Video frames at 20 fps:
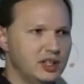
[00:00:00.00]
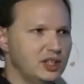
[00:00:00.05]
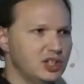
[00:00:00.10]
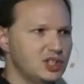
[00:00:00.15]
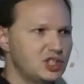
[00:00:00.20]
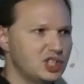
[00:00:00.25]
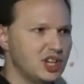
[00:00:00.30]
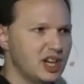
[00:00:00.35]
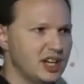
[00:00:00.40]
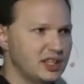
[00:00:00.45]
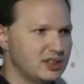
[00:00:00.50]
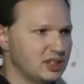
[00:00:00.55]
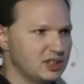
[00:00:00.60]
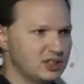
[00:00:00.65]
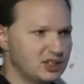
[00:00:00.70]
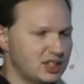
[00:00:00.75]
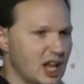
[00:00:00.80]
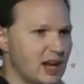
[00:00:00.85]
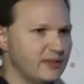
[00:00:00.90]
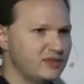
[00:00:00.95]
initiate
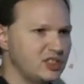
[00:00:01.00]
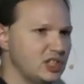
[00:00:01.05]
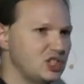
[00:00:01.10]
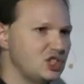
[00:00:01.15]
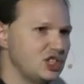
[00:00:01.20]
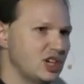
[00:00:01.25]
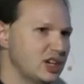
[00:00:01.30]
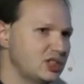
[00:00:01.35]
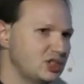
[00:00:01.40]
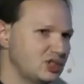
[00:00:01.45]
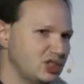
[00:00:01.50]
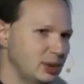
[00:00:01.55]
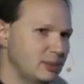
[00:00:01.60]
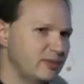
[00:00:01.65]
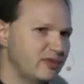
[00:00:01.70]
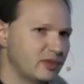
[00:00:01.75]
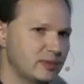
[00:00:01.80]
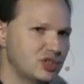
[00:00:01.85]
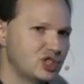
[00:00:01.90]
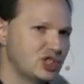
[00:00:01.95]
this FTGS stream
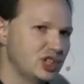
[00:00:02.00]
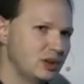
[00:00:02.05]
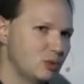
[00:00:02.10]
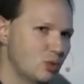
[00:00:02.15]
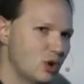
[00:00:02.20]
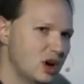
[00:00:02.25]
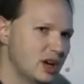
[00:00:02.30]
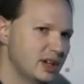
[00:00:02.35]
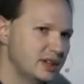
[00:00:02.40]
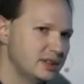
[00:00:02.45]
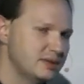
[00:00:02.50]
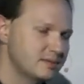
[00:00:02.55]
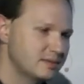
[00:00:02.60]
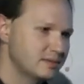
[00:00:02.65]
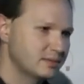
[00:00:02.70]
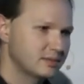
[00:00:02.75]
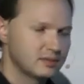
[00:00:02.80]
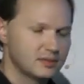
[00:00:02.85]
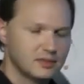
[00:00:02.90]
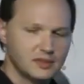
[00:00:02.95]
from machine 1
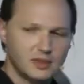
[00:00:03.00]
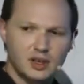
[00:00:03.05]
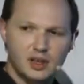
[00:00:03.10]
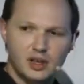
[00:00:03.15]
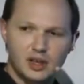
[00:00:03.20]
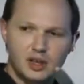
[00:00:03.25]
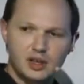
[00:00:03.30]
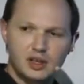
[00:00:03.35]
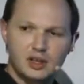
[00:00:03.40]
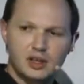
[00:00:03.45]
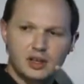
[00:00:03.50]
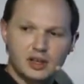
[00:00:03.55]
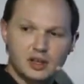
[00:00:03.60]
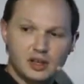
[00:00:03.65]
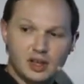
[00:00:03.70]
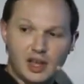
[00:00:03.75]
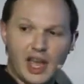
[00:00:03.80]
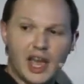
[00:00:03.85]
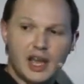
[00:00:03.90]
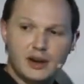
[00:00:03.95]

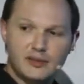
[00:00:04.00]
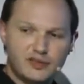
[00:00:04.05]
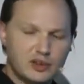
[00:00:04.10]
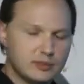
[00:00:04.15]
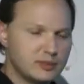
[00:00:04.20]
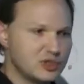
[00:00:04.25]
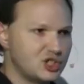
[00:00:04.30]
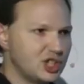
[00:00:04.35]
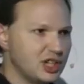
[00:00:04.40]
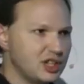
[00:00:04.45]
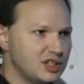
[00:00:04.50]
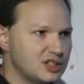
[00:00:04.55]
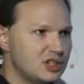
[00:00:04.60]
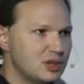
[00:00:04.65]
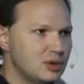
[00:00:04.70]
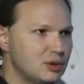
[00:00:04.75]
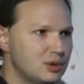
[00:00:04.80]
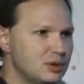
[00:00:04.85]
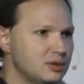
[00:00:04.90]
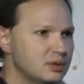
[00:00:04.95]
and from machine
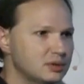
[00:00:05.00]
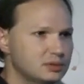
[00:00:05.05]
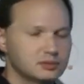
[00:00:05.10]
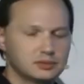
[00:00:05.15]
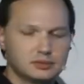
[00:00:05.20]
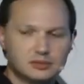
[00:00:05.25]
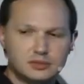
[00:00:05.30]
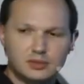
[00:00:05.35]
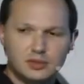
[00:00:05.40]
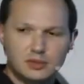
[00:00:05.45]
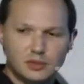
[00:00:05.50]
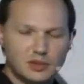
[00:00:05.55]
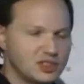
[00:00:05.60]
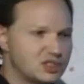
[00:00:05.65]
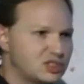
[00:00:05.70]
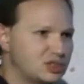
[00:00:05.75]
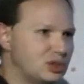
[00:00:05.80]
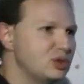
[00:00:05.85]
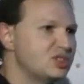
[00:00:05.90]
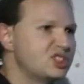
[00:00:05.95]
2.
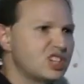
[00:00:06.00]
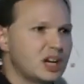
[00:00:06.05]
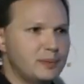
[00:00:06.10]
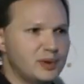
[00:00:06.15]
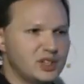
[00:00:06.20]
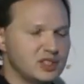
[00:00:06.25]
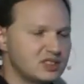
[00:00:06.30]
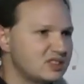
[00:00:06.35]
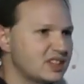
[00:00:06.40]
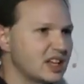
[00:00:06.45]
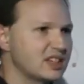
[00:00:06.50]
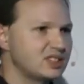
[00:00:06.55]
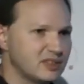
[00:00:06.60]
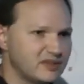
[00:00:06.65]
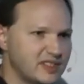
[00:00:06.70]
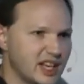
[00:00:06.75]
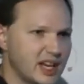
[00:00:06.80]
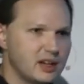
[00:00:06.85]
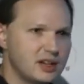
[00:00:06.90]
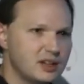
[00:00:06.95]
It's 2 separate sets of
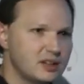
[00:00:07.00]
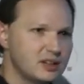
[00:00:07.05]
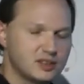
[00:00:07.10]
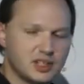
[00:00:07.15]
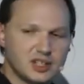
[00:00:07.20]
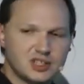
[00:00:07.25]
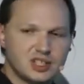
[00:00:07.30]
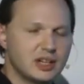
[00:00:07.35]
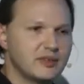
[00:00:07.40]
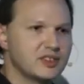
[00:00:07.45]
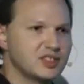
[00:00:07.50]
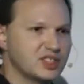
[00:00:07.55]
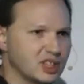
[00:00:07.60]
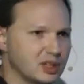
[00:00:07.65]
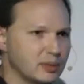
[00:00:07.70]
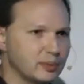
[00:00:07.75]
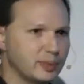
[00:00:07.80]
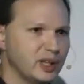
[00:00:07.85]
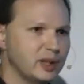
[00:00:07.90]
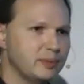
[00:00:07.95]
data. It doesn't give us the
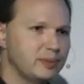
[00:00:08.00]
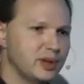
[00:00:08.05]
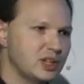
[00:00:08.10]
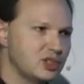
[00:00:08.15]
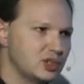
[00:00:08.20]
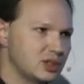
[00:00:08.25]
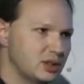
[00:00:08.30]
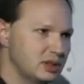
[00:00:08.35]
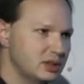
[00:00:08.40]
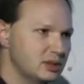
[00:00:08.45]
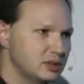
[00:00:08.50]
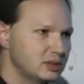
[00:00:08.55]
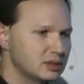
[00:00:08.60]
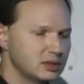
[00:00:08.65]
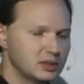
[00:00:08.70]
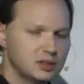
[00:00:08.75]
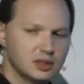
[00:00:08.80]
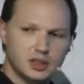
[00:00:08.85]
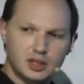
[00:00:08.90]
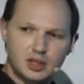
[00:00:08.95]
complete picture.
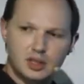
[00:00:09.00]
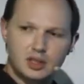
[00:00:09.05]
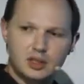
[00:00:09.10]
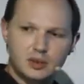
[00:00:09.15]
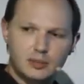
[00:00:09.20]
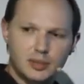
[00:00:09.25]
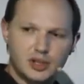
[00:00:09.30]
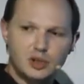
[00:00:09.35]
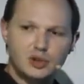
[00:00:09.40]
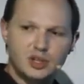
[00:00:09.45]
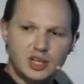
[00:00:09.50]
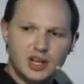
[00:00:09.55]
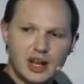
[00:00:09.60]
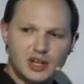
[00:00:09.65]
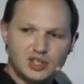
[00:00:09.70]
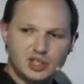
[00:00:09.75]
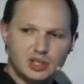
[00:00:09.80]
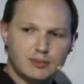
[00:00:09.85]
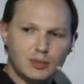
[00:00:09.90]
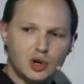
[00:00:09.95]
But you can
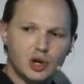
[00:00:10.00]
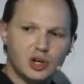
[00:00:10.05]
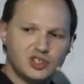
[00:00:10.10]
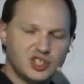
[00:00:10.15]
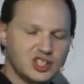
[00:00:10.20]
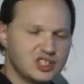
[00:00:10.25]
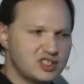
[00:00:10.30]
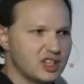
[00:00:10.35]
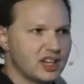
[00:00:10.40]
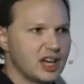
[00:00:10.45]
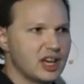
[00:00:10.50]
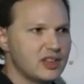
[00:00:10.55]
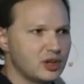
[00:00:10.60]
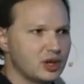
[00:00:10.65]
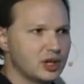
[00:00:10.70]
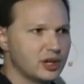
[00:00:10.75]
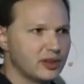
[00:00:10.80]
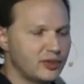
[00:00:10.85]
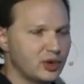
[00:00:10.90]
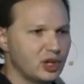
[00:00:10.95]
actually merge these together
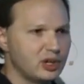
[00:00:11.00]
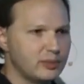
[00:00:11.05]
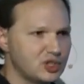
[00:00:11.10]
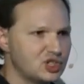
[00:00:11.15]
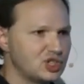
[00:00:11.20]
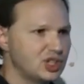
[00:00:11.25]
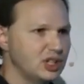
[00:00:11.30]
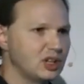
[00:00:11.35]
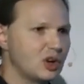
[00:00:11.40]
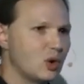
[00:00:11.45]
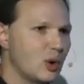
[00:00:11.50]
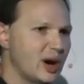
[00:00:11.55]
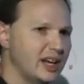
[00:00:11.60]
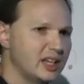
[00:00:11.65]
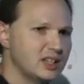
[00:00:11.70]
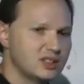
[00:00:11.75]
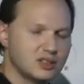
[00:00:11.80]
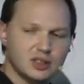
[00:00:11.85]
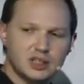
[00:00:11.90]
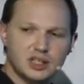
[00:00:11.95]
on a 3rd machine quite
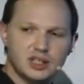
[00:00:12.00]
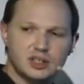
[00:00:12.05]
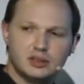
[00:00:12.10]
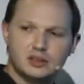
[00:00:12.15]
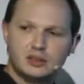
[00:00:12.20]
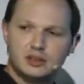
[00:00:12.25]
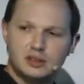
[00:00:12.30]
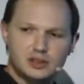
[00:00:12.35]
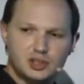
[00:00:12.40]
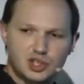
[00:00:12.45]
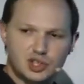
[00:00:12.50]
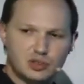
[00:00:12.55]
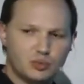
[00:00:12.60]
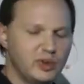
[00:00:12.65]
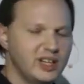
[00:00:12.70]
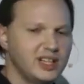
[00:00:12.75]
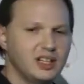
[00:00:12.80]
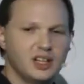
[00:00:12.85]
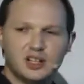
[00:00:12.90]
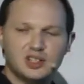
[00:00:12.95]
easily, just
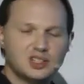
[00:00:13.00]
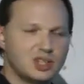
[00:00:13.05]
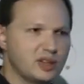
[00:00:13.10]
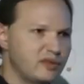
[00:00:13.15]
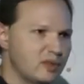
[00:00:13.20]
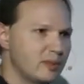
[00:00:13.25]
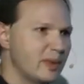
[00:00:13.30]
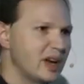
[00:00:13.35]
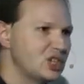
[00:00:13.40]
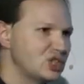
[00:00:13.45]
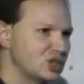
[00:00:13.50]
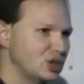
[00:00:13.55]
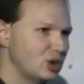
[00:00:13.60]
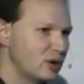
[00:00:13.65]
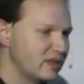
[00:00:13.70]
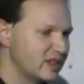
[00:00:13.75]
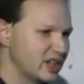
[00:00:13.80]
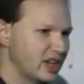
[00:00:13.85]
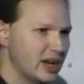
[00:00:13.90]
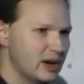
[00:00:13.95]
reading this information
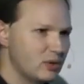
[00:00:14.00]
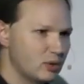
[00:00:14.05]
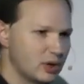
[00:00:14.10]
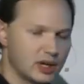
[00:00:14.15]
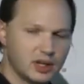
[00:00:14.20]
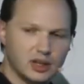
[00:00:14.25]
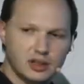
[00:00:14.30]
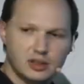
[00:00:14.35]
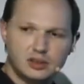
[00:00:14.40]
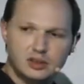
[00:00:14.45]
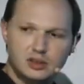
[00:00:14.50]
over the network